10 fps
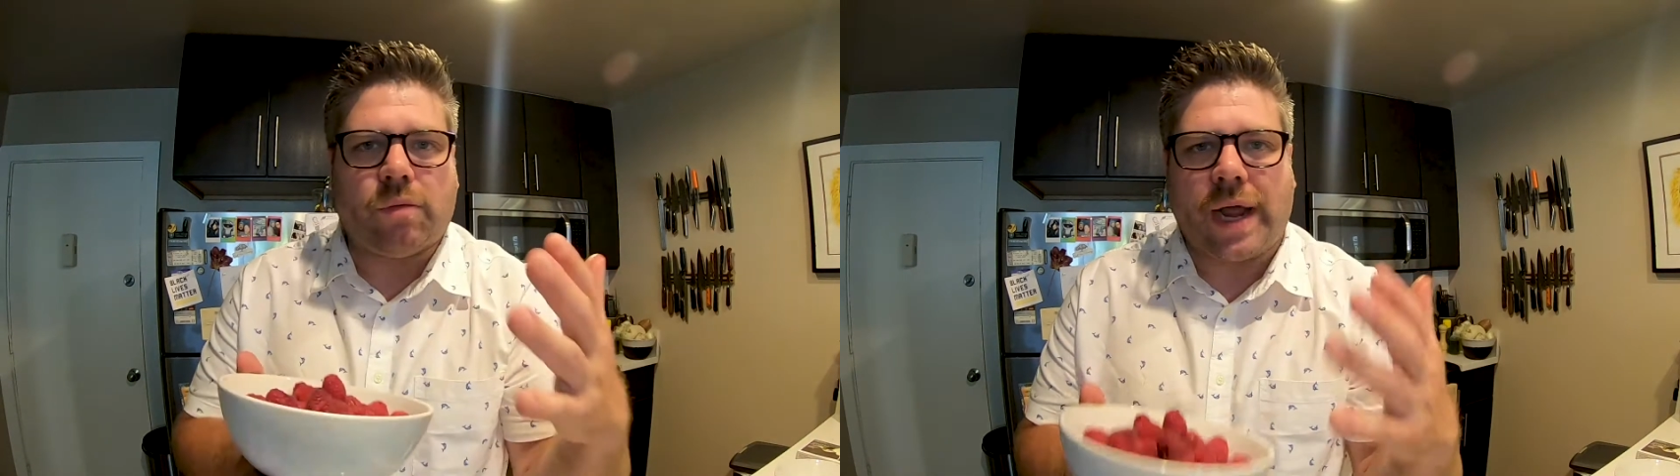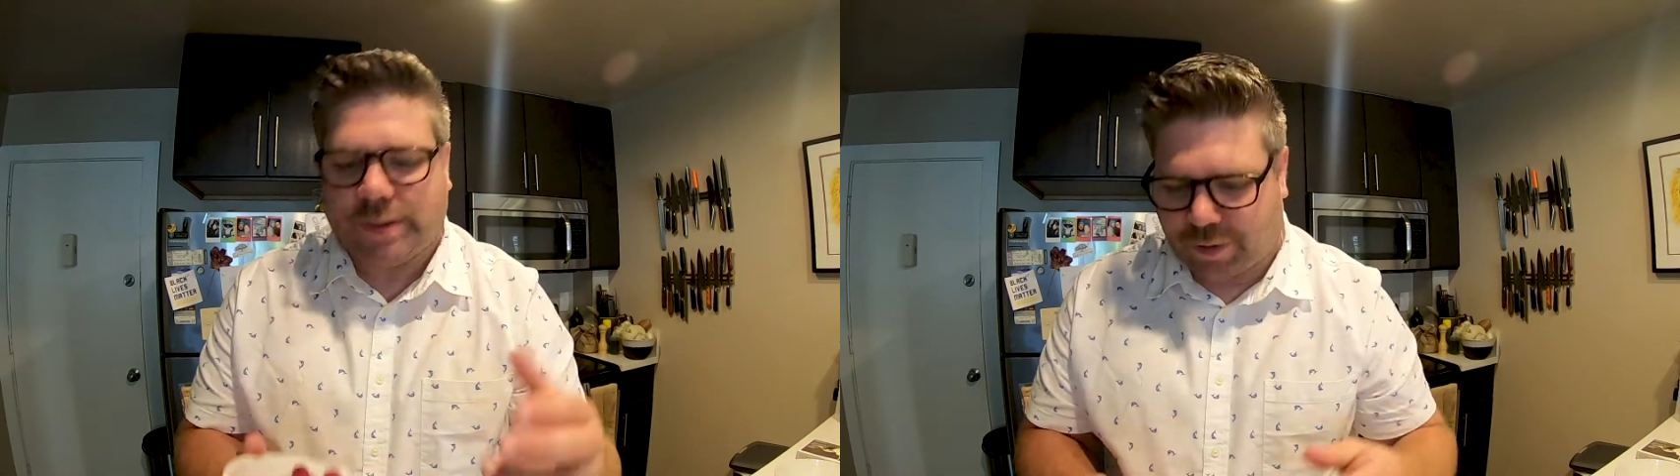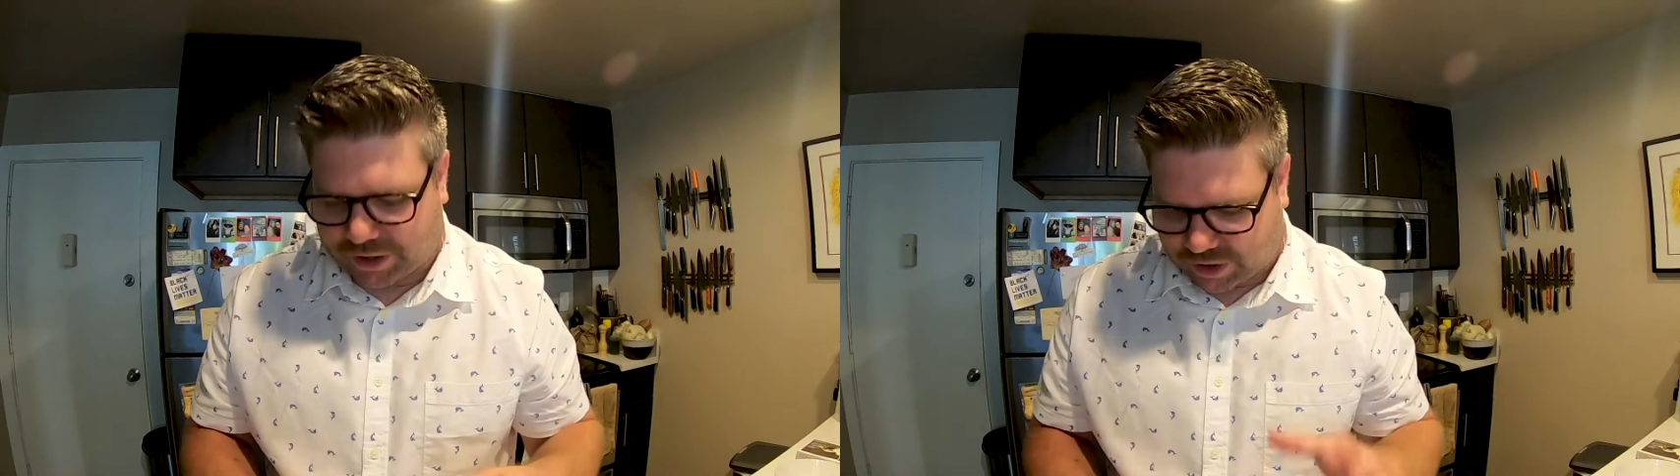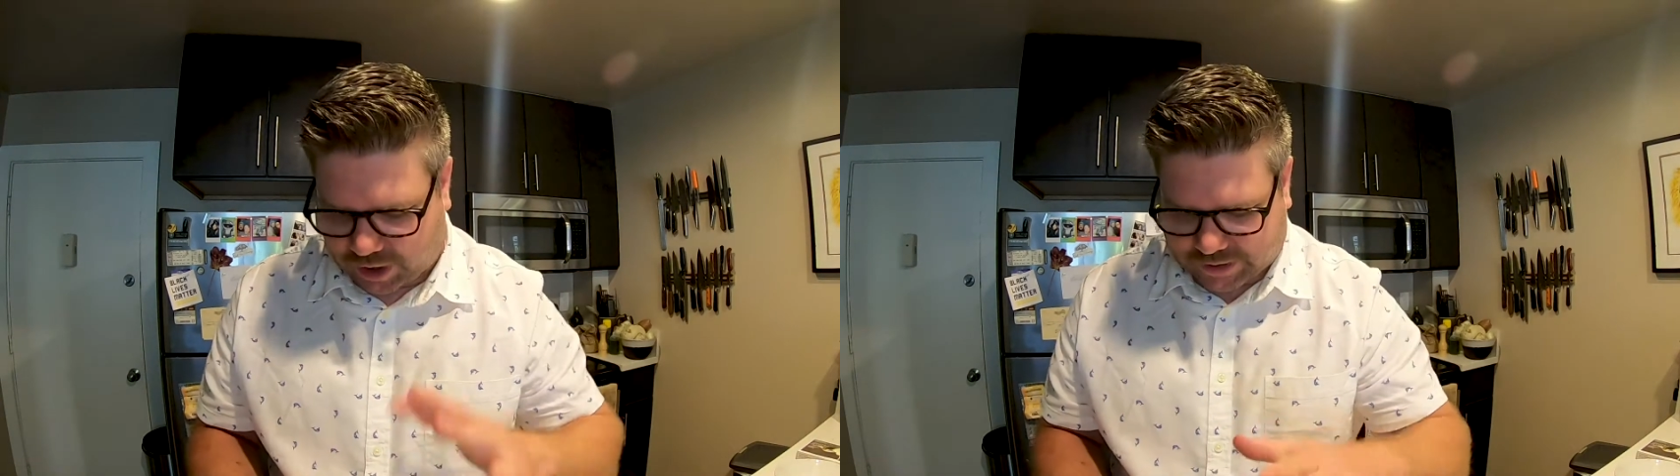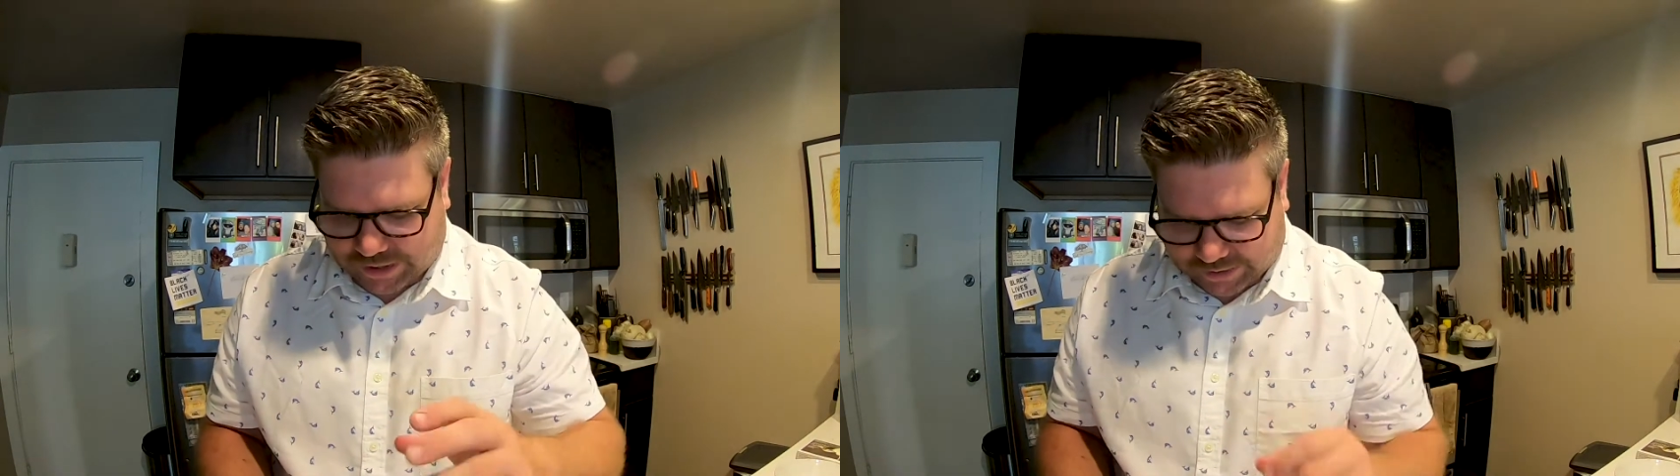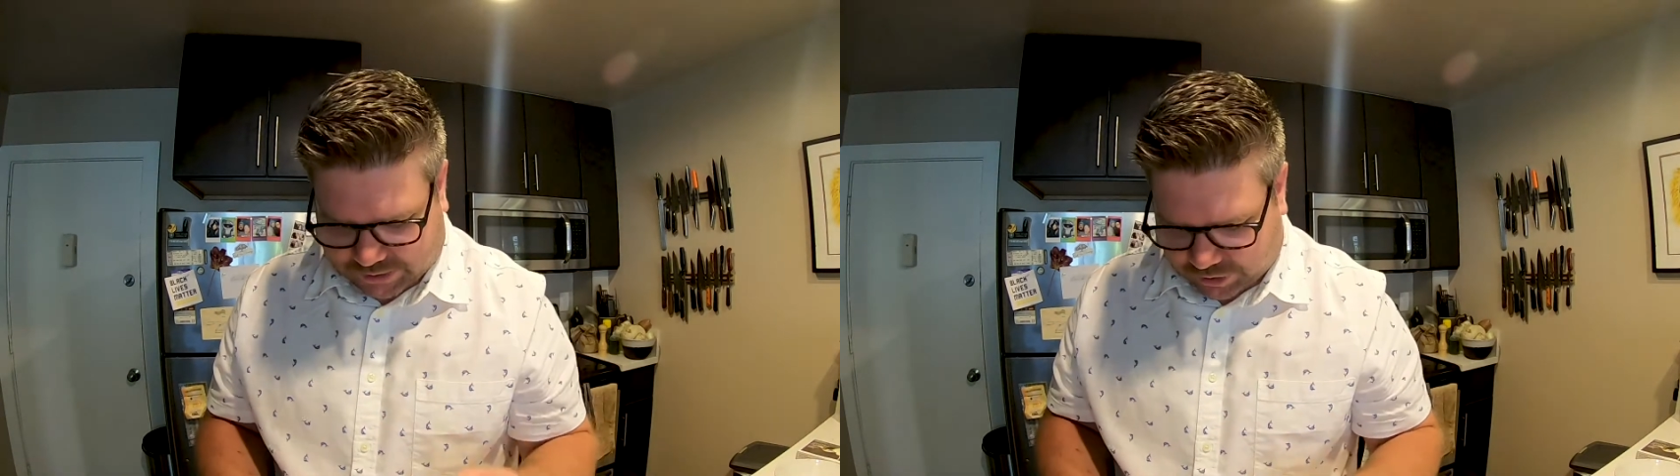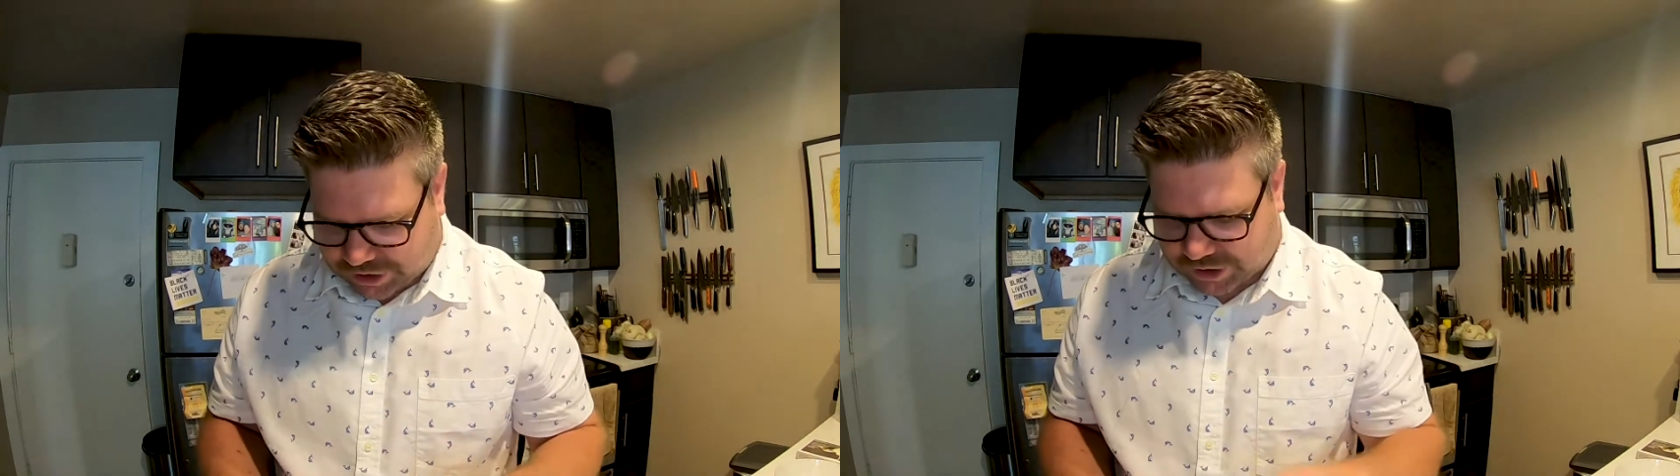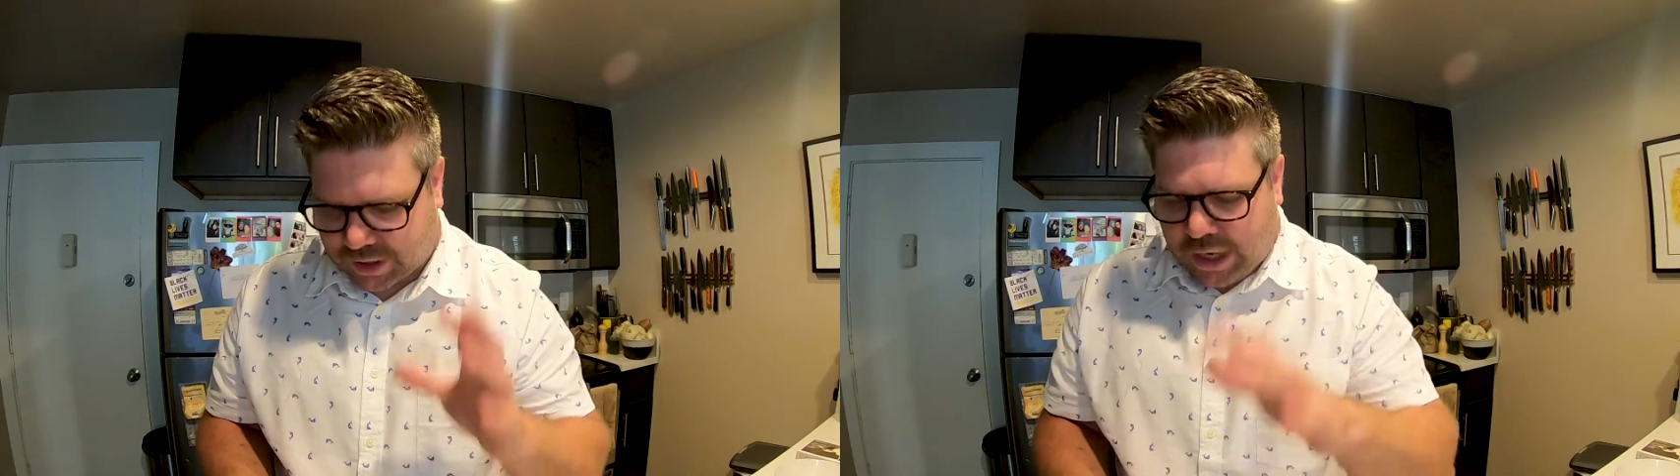raspberry sauce, and that's
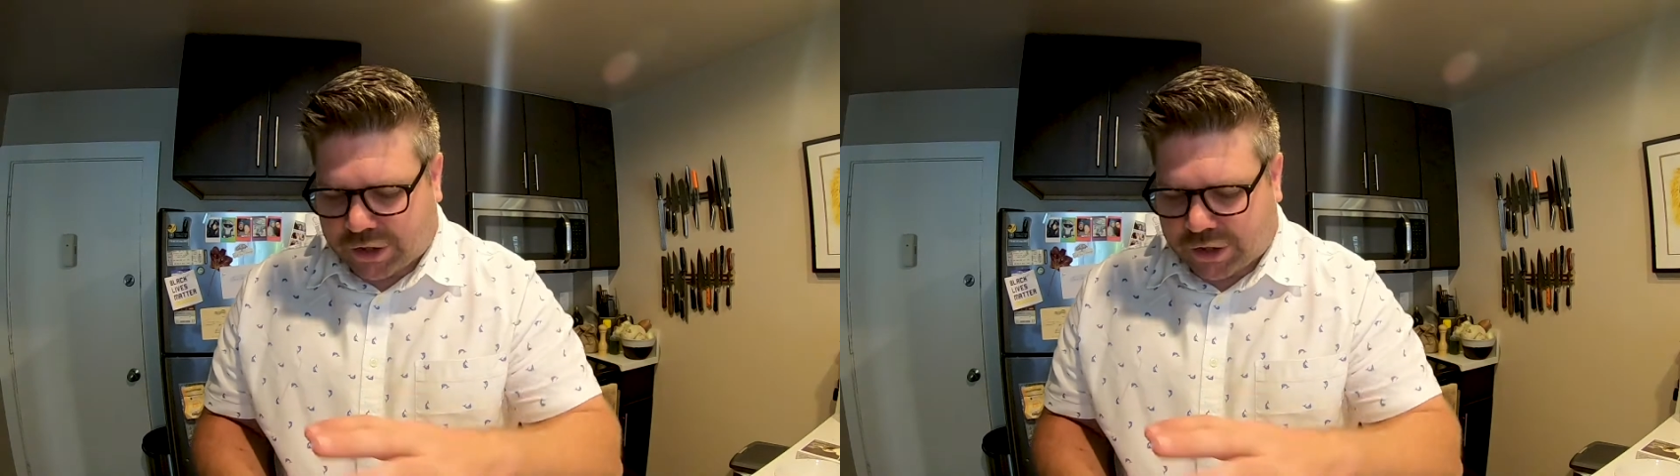delicious.